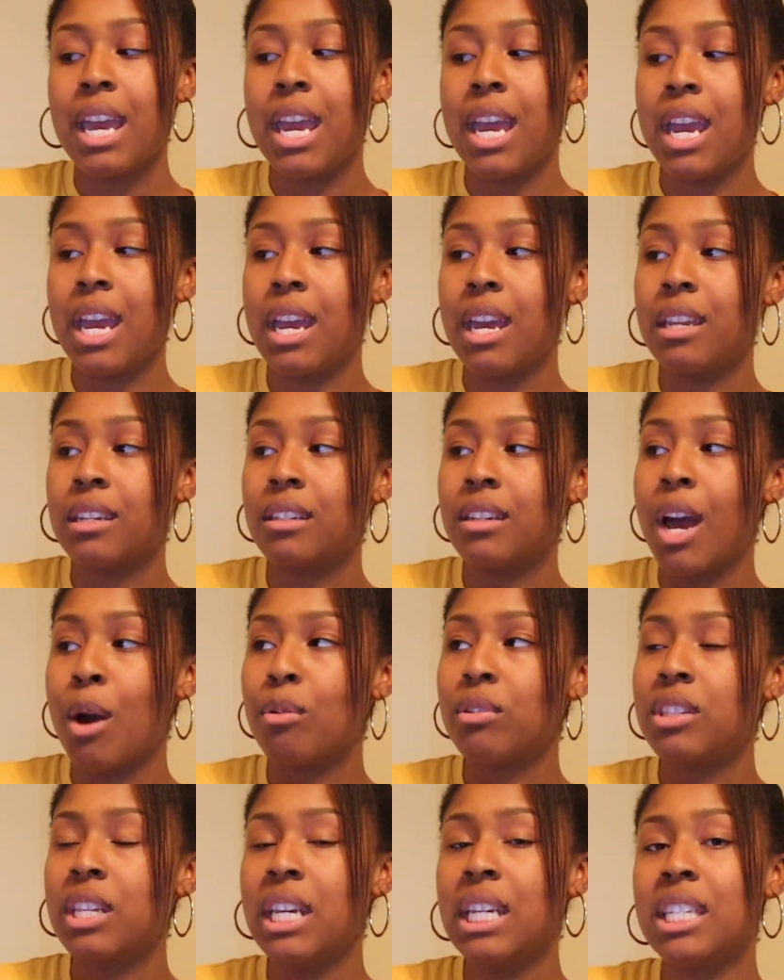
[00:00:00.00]
And
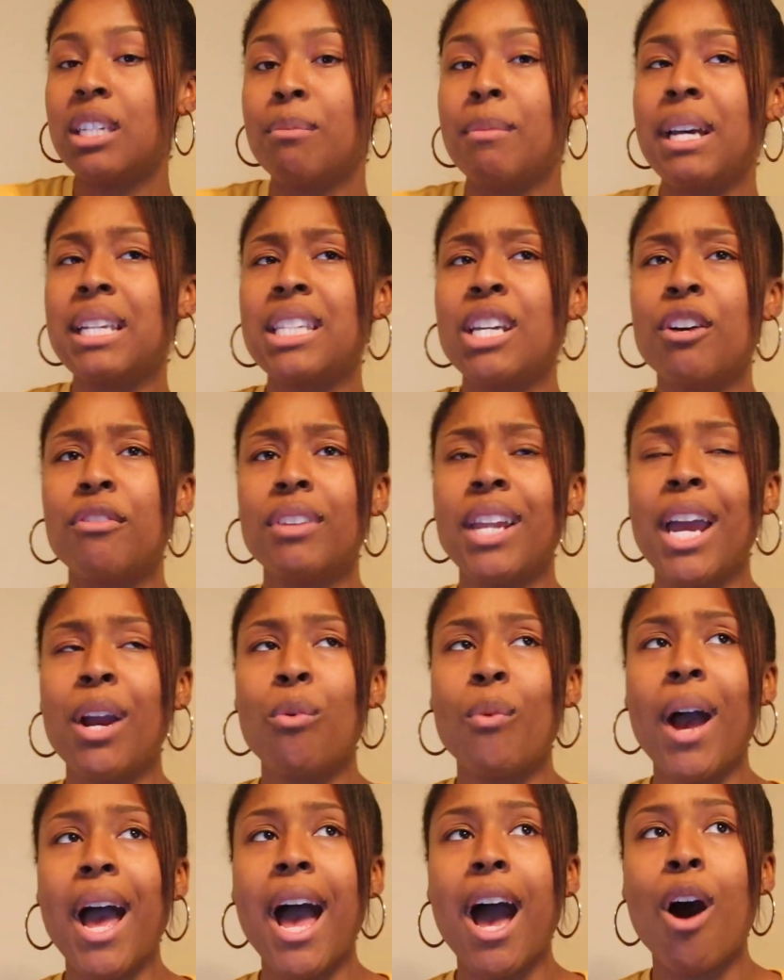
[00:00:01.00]
I was thinking to myself,
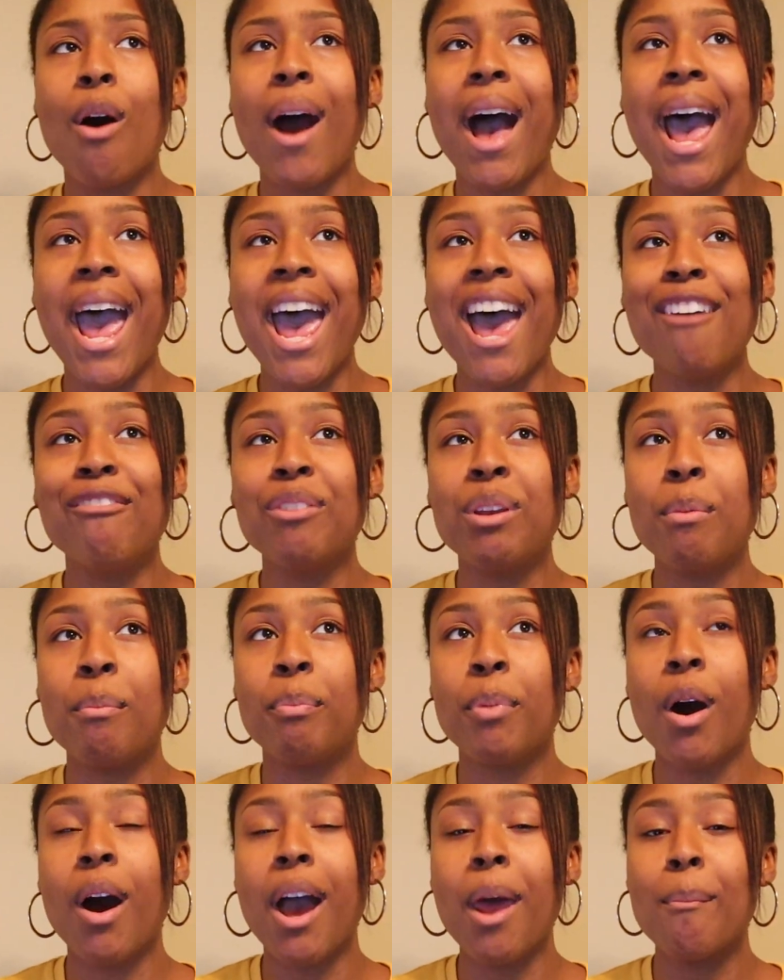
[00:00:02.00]
like, wow, I
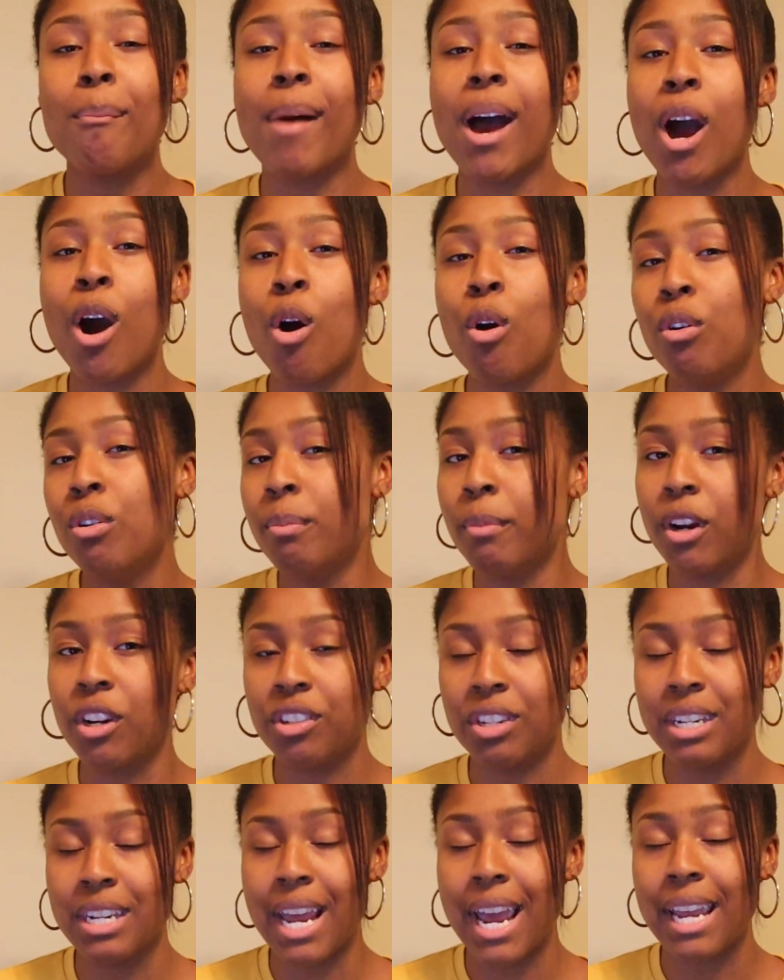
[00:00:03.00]
haven't bought my own
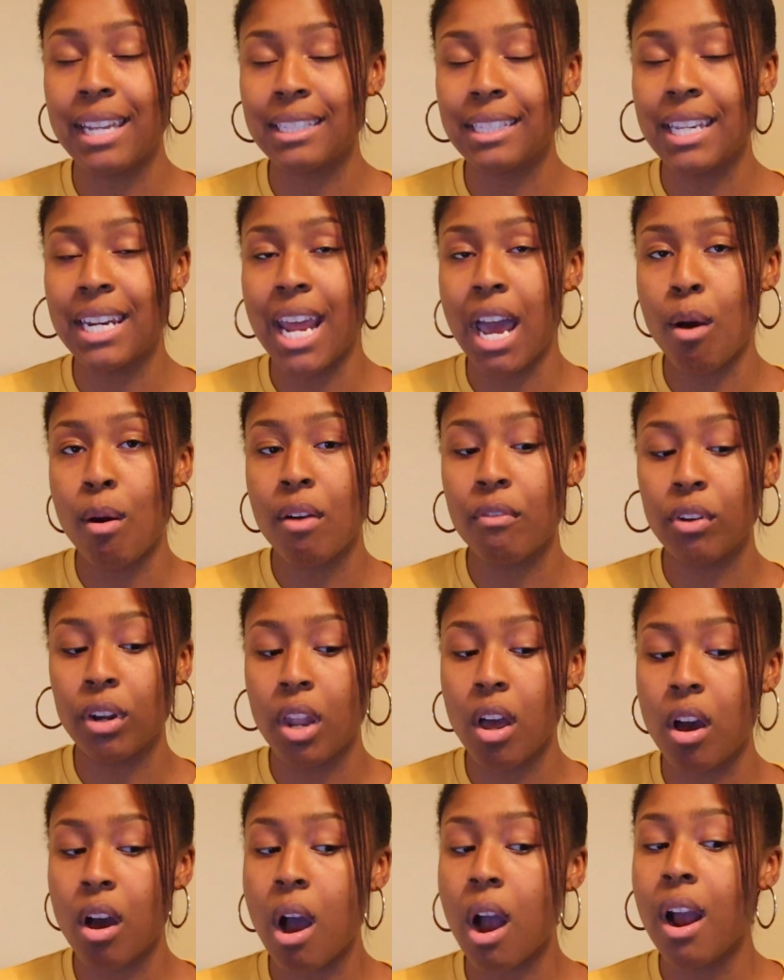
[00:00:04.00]
merchandise in however
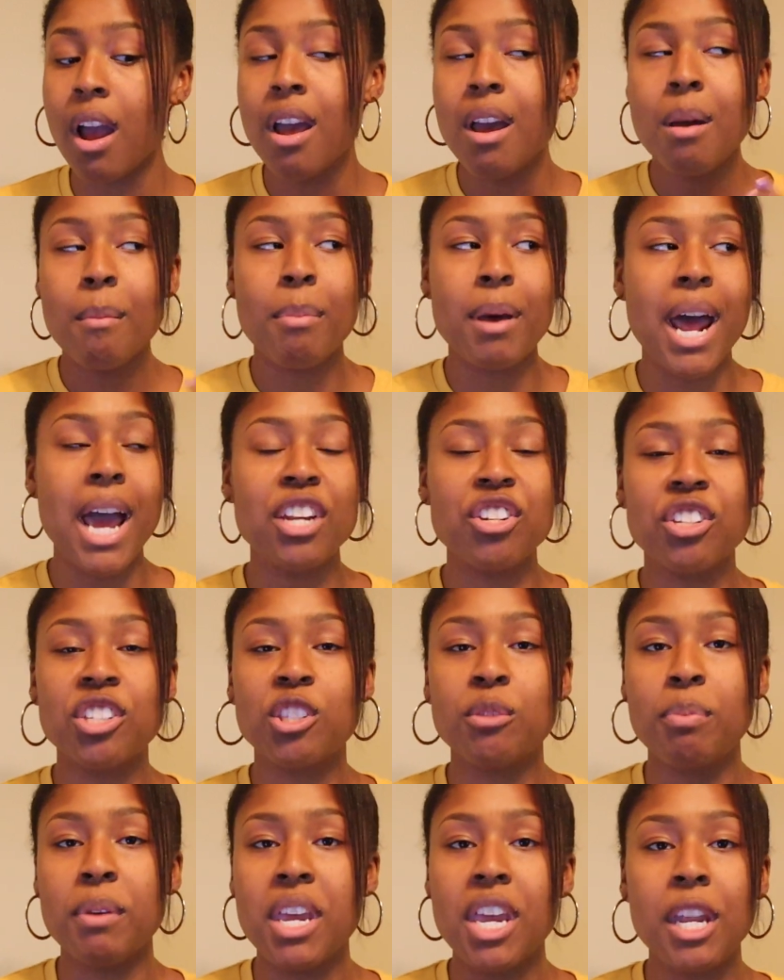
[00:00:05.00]
long, but I
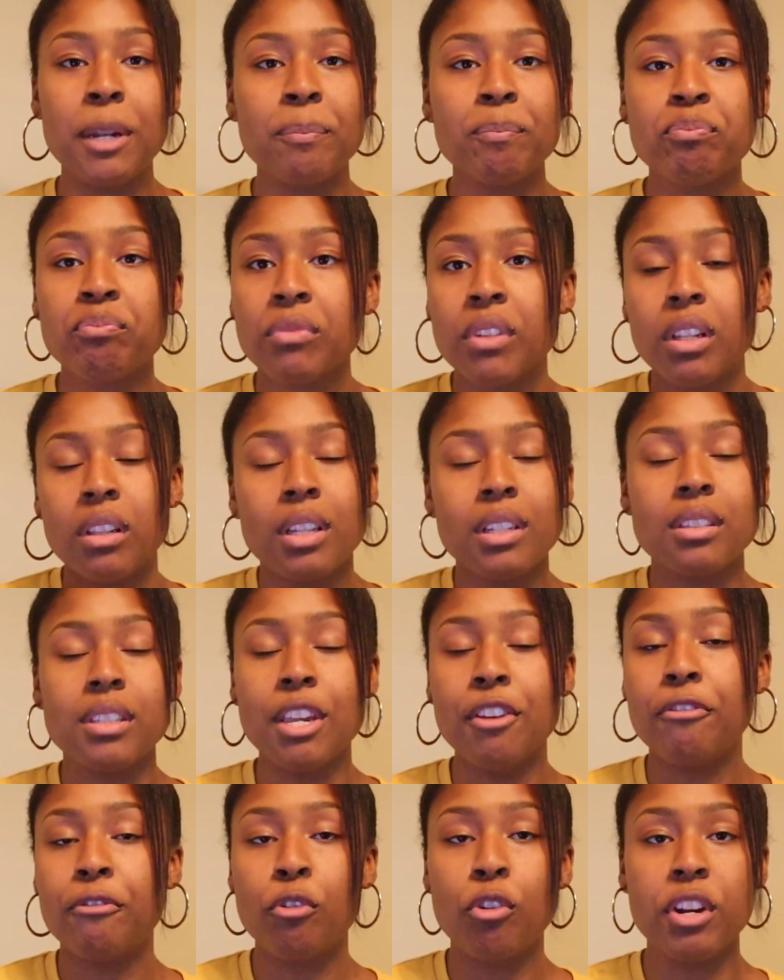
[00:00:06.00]
just spent, let's
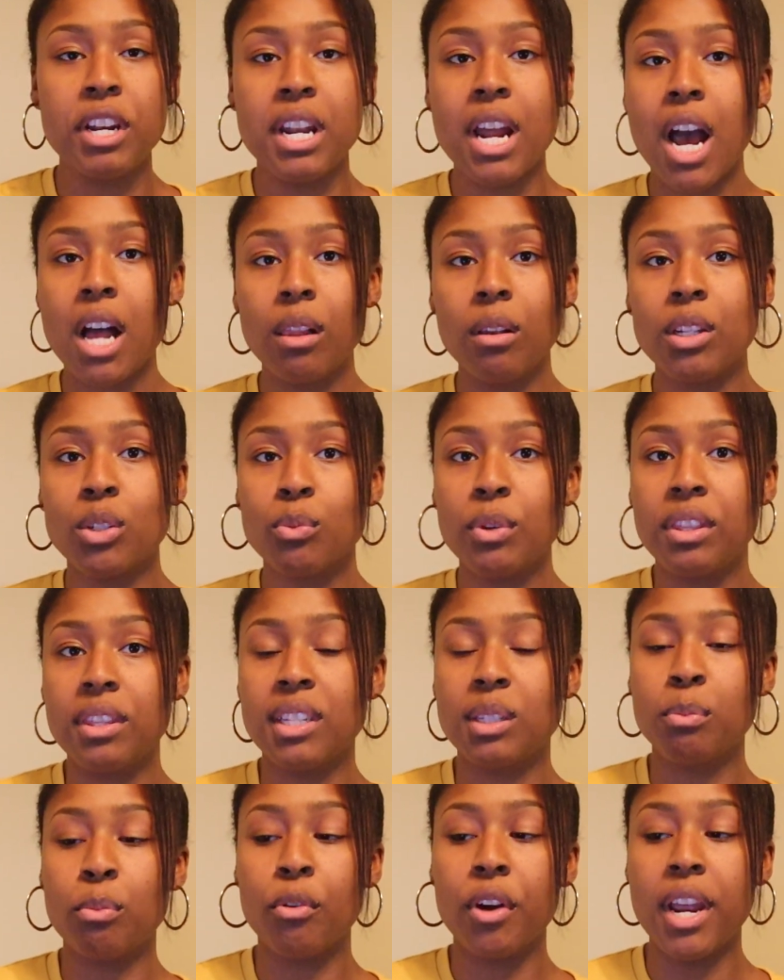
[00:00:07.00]
say, $40 with
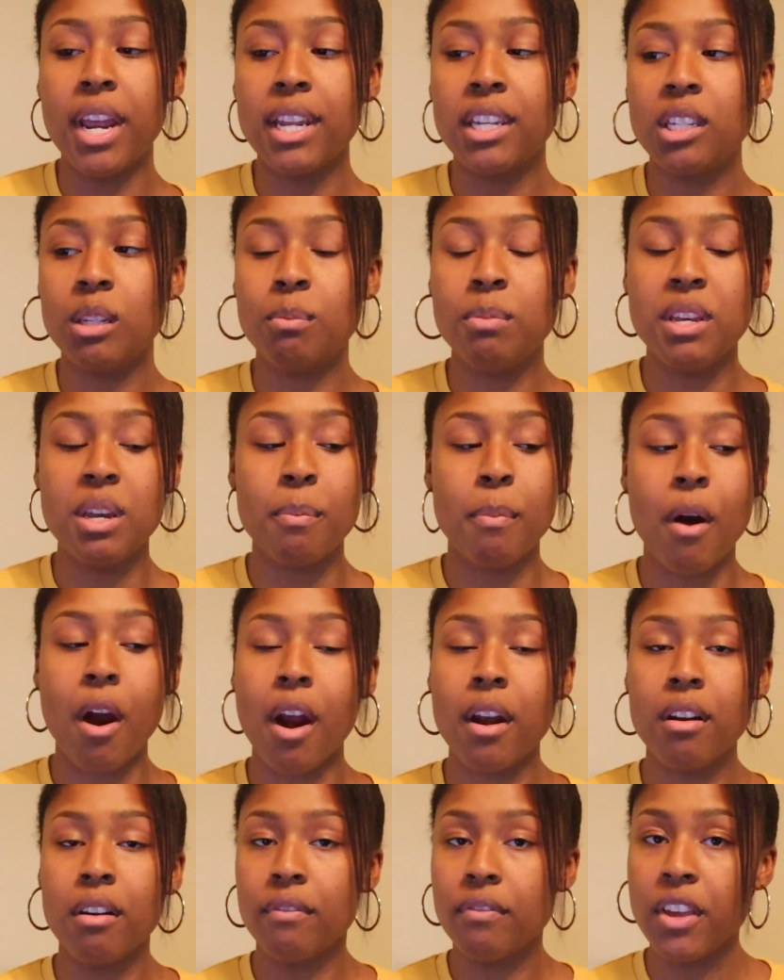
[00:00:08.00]
this brand to be a
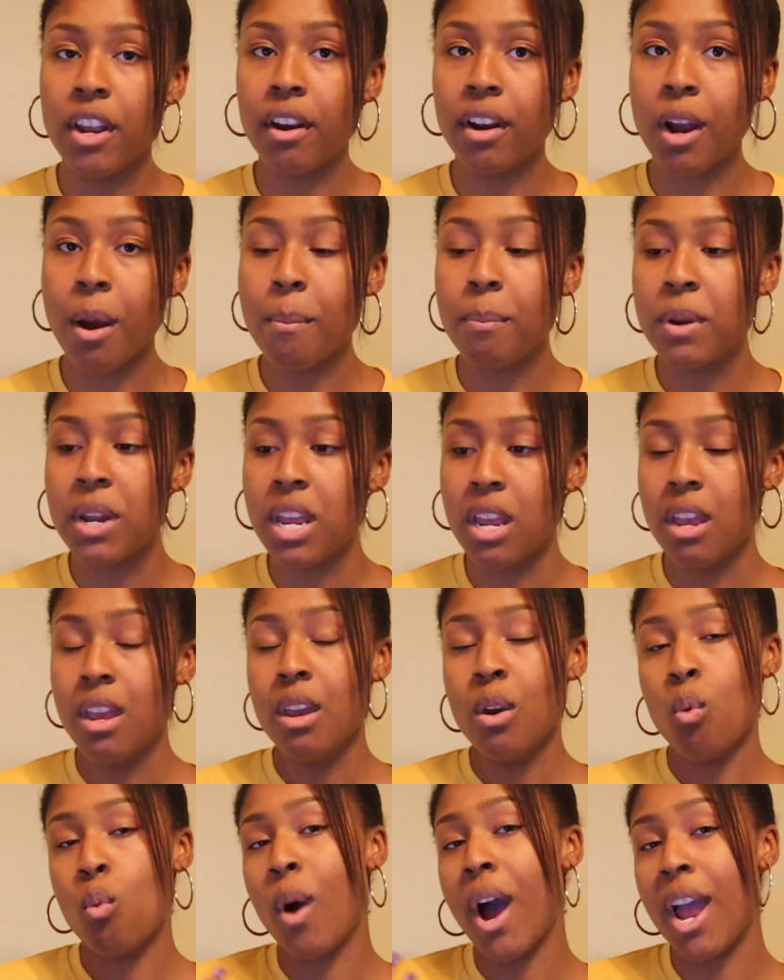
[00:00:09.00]
part of their company.
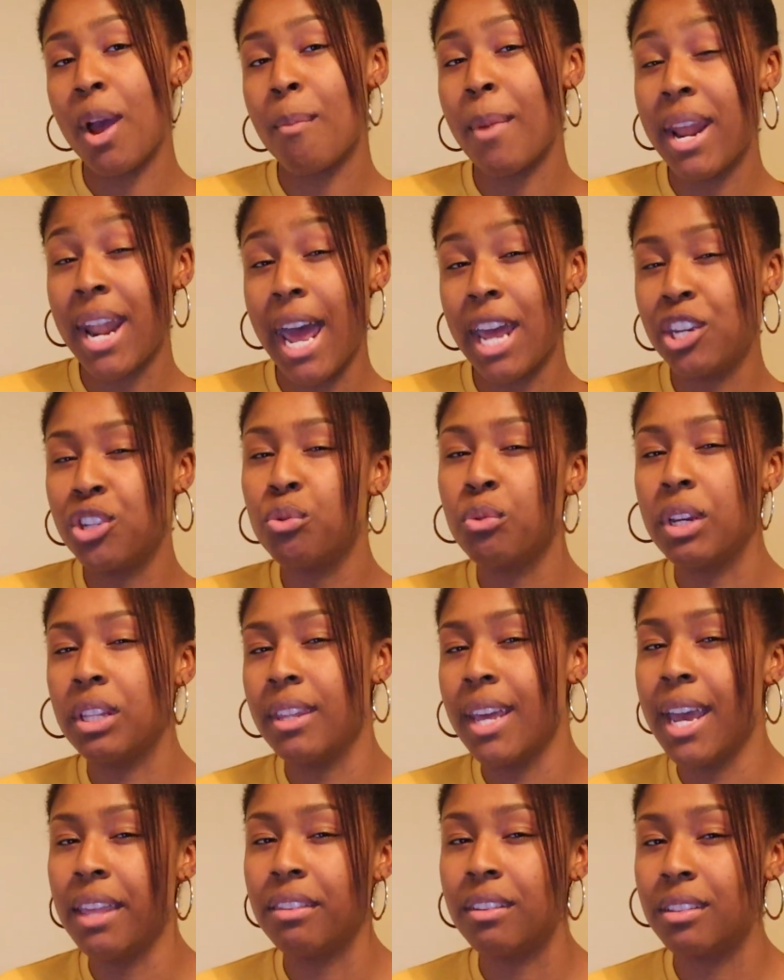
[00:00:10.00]
Why am I not
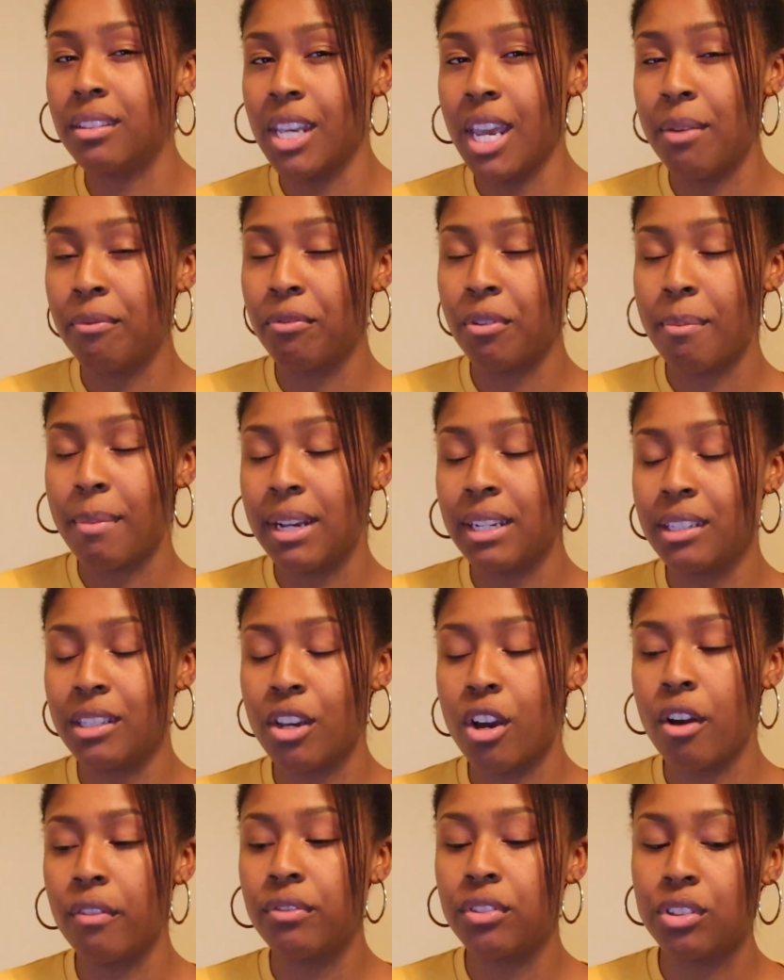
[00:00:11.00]
doing that the same for
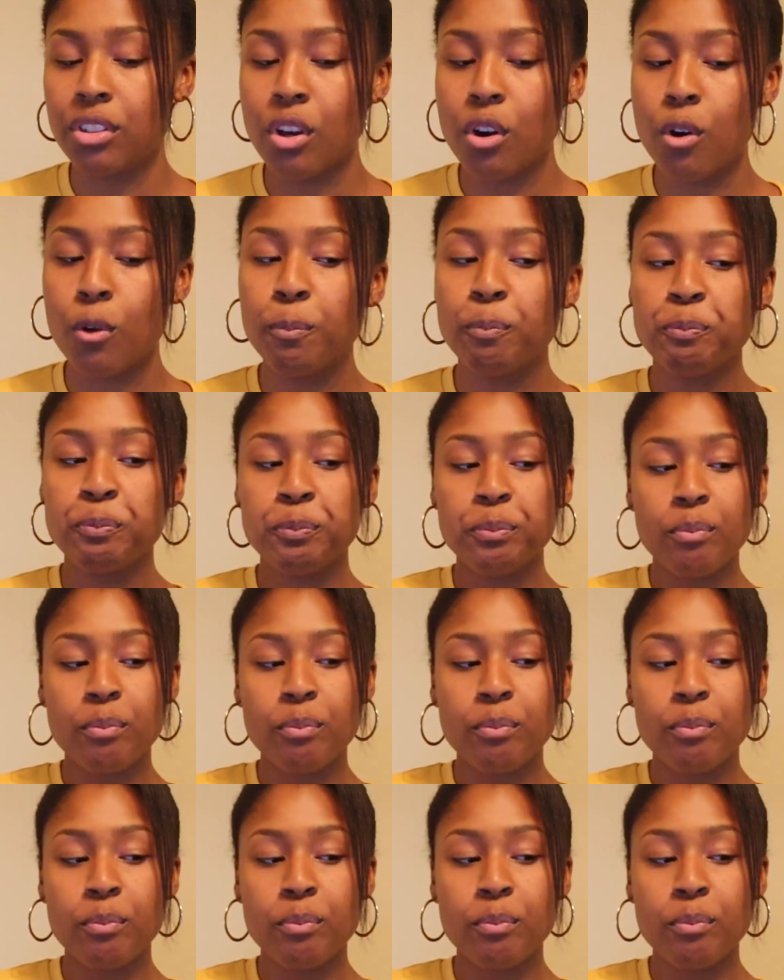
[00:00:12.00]
myself? So